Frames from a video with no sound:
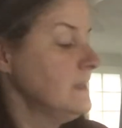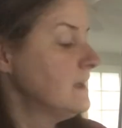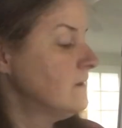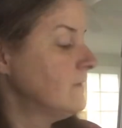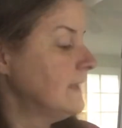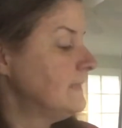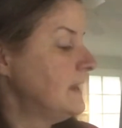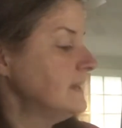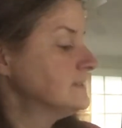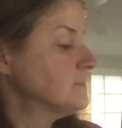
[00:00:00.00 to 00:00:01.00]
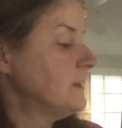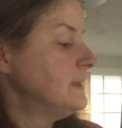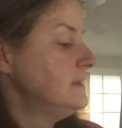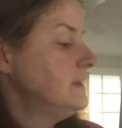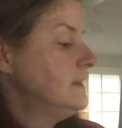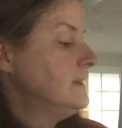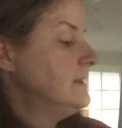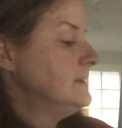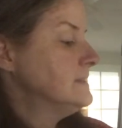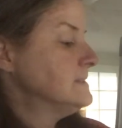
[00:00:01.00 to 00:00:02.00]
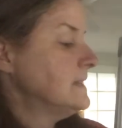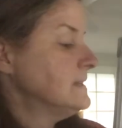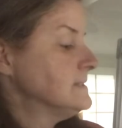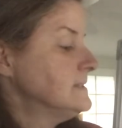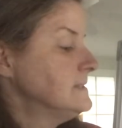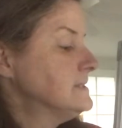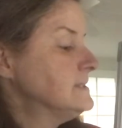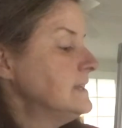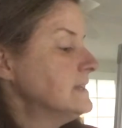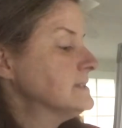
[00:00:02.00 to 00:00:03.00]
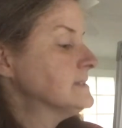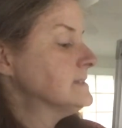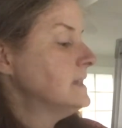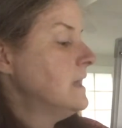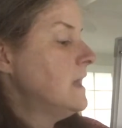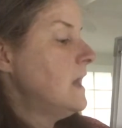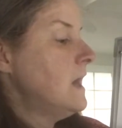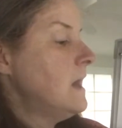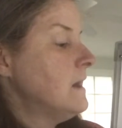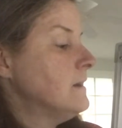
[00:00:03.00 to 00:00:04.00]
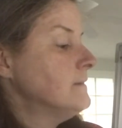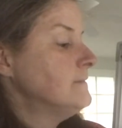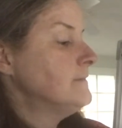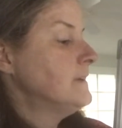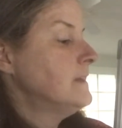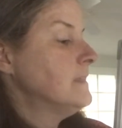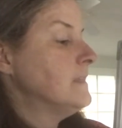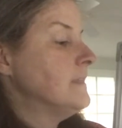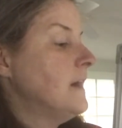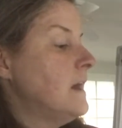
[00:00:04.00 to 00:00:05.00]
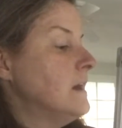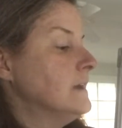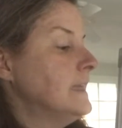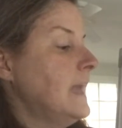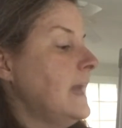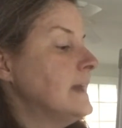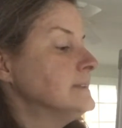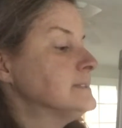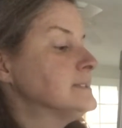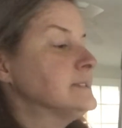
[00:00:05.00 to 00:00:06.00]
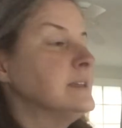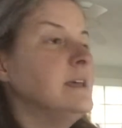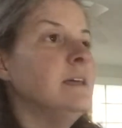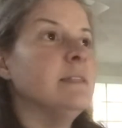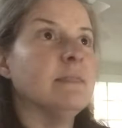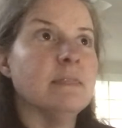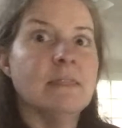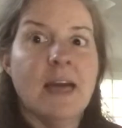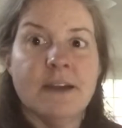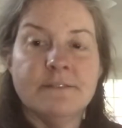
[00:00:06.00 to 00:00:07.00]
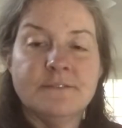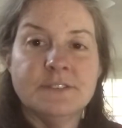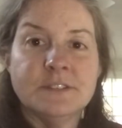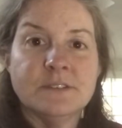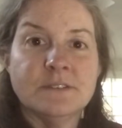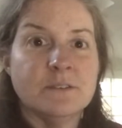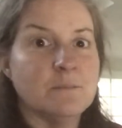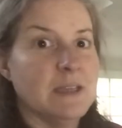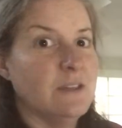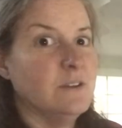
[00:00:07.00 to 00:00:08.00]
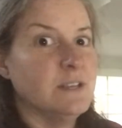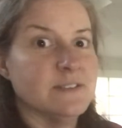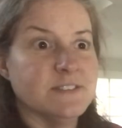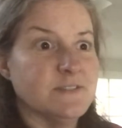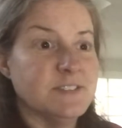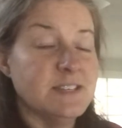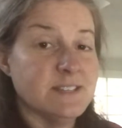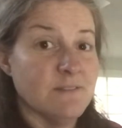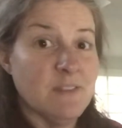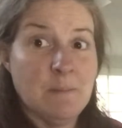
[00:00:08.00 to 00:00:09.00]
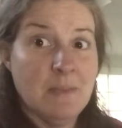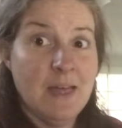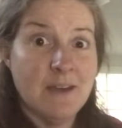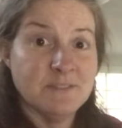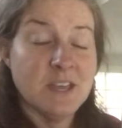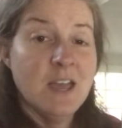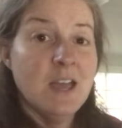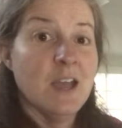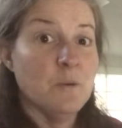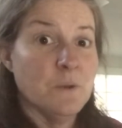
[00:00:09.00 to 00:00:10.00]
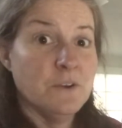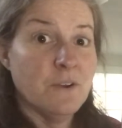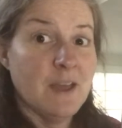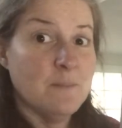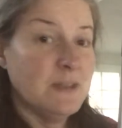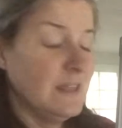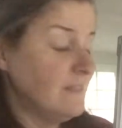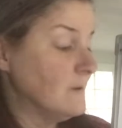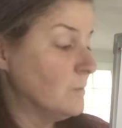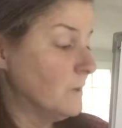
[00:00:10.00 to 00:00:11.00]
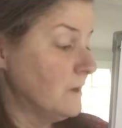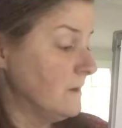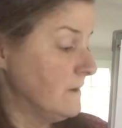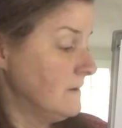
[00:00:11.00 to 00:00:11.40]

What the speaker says: All right, the next one says 6 of the cats left. Oh my goodness, if 6 of them left, I wonder how many there were.